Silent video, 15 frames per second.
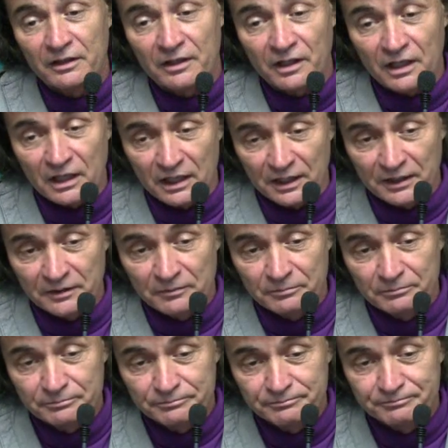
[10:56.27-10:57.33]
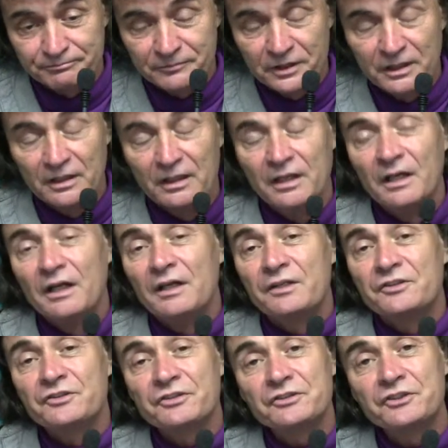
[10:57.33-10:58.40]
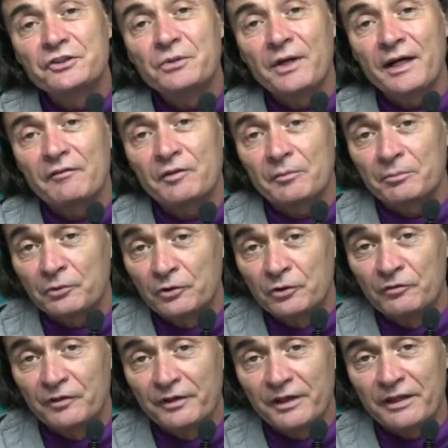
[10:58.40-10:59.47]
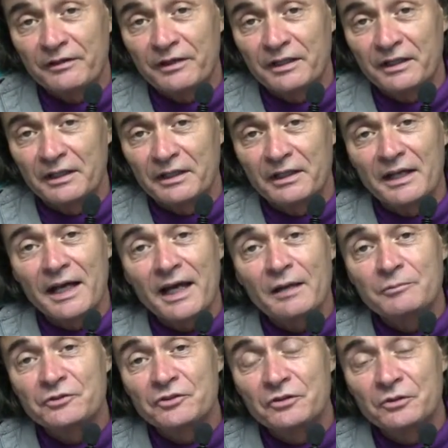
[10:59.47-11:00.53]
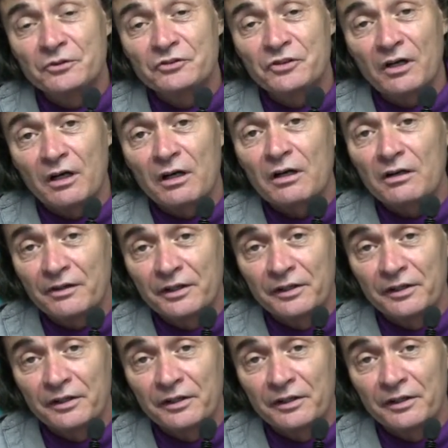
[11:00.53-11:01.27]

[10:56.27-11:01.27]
God. Since you haven't proven that the absolutes are